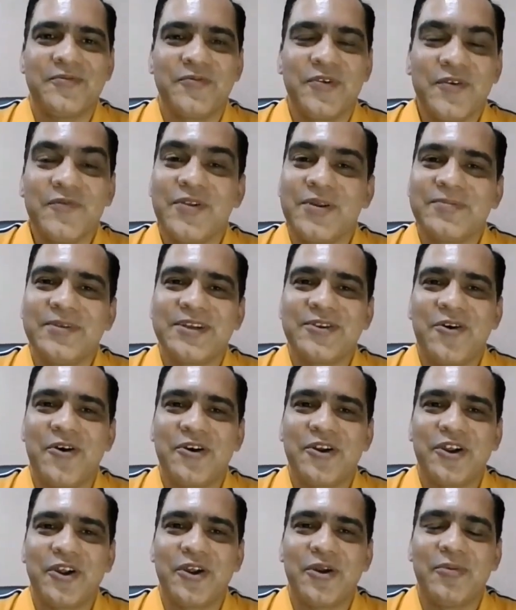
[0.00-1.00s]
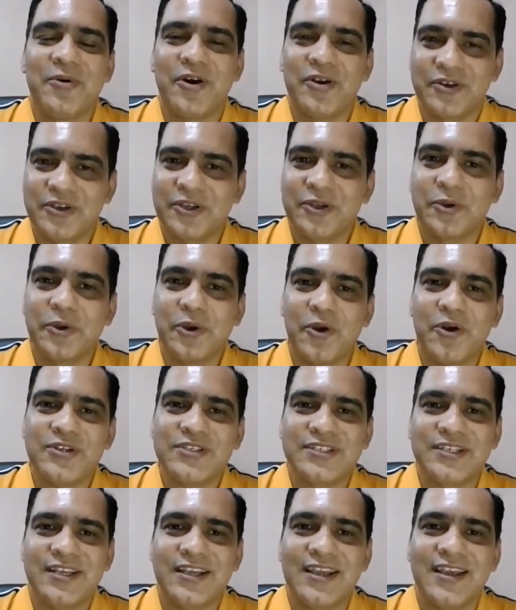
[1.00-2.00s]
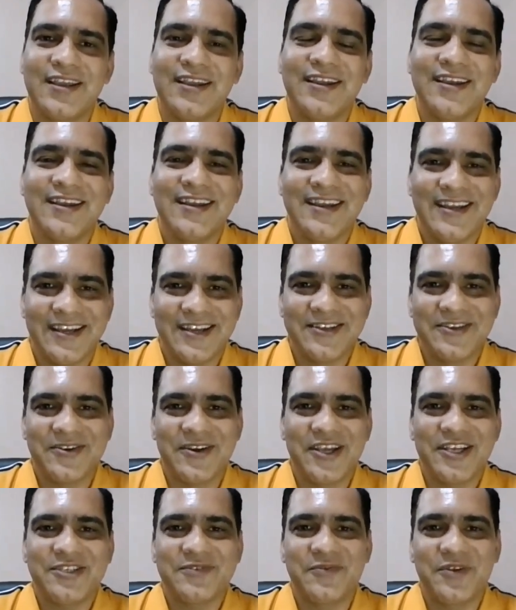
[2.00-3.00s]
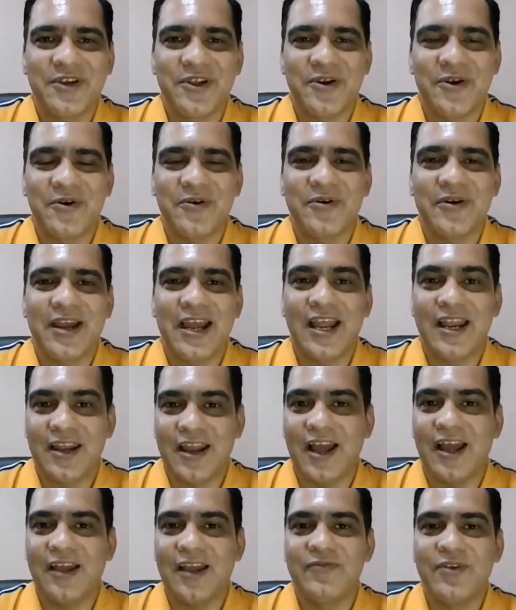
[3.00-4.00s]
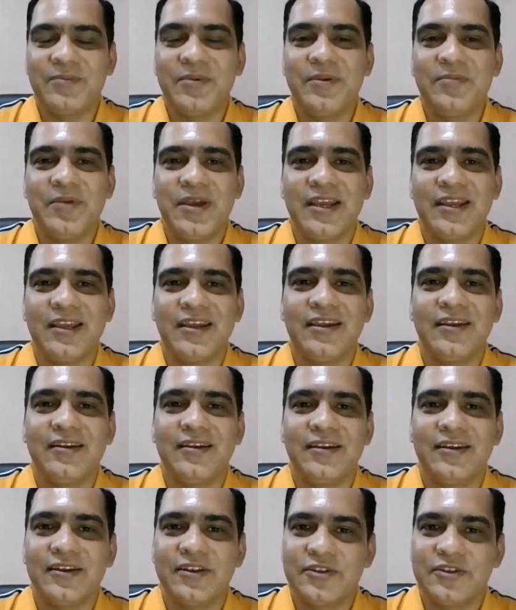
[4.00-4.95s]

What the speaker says: we will be talking about curiosity in today's video, and I will be making